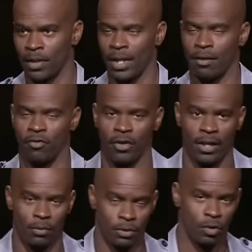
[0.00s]
I had a
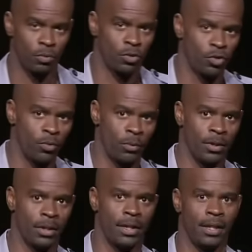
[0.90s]
friend that was homeschooled when we
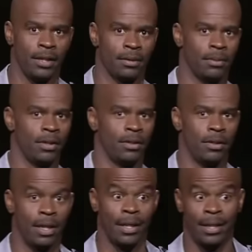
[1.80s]
were kids, man.
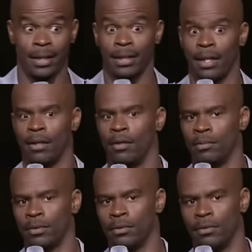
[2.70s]
He got kicked out of
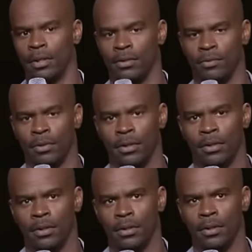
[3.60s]
homeschool. That was weird.